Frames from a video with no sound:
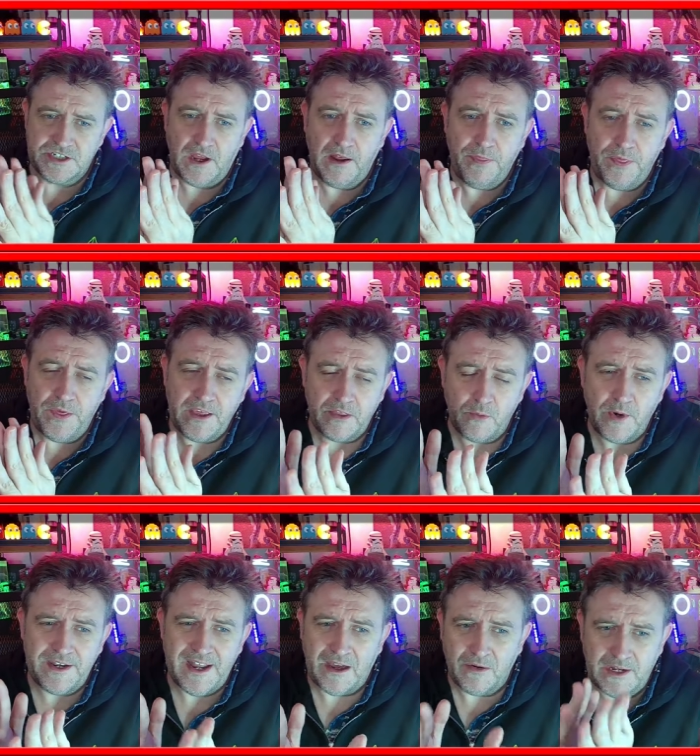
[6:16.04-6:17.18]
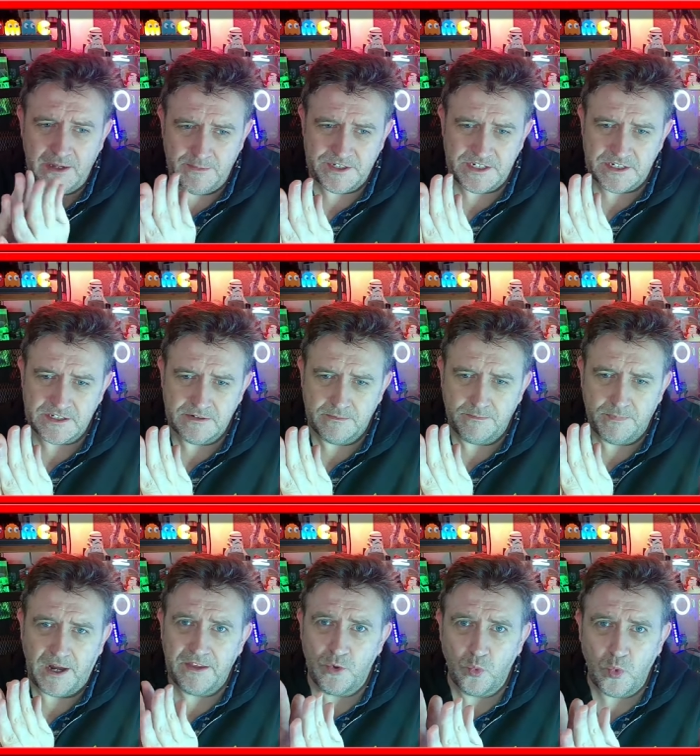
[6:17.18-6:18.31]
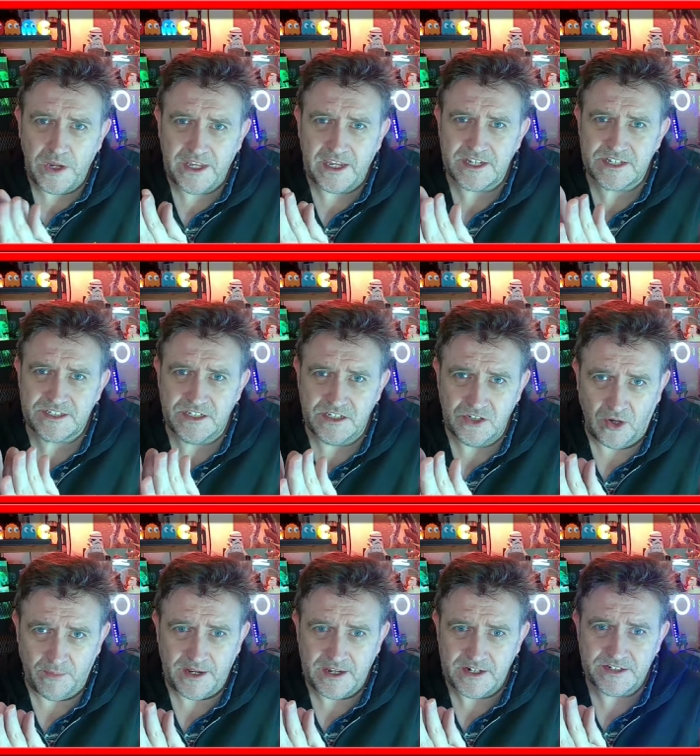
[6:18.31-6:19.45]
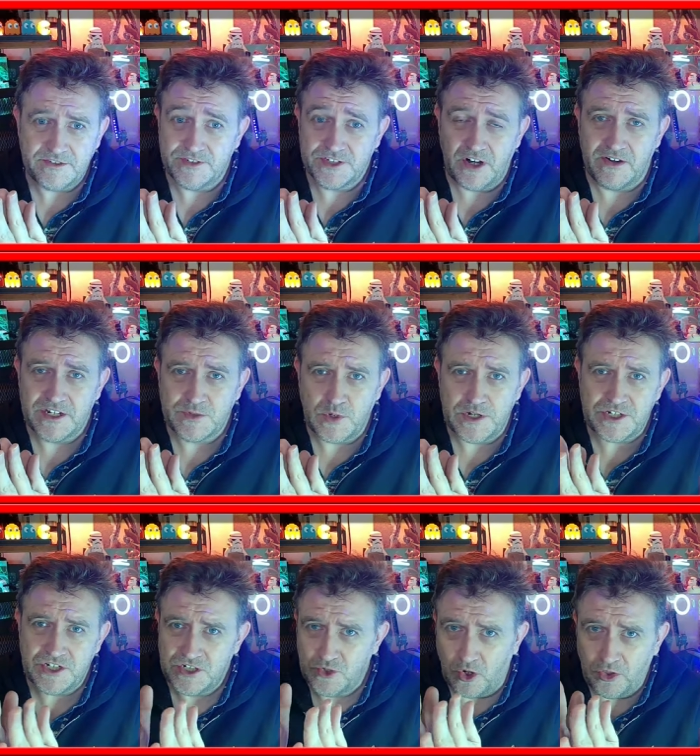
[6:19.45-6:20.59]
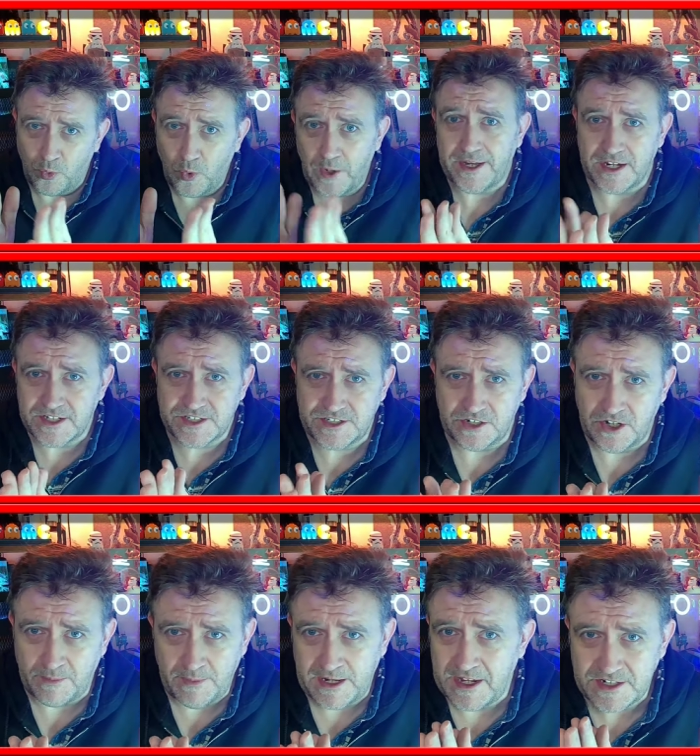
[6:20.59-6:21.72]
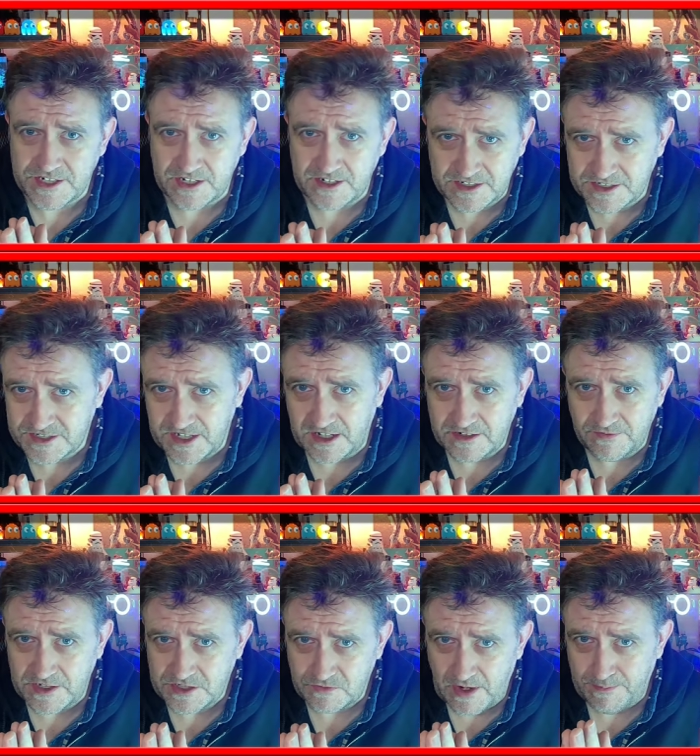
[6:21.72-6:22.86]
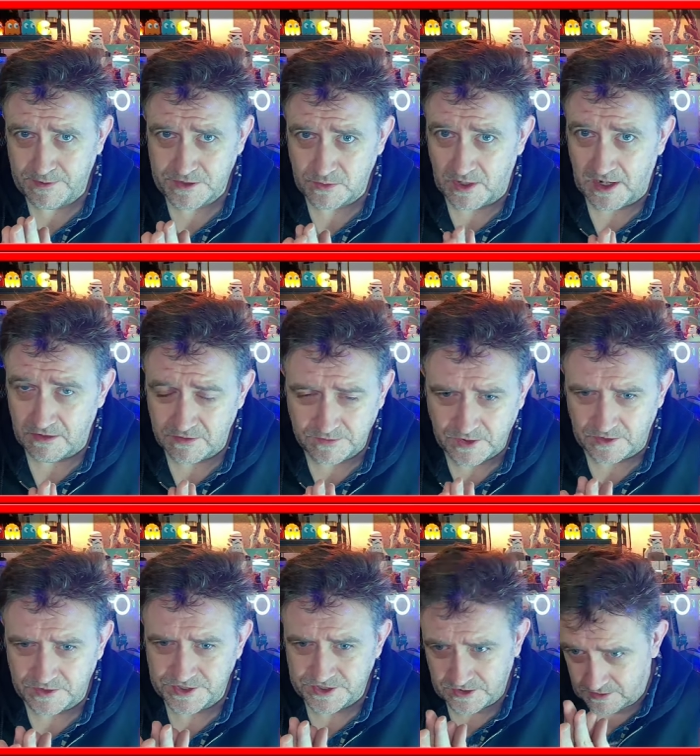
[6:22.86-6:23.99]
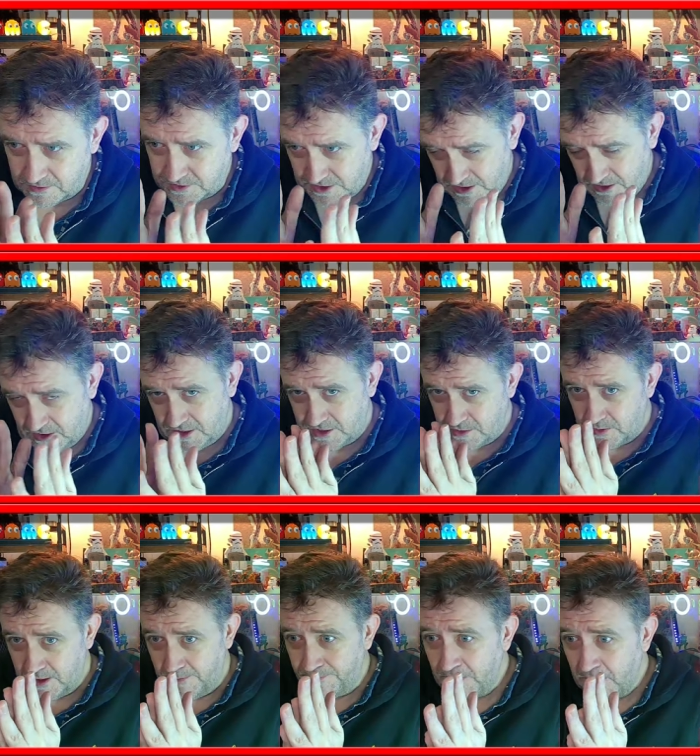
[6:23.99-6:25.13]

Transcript: I think that we're now limited by the weakest denominator. And sorry, Switch, you're the weakest denominator inside of this repertoire of consoles. I guess you are.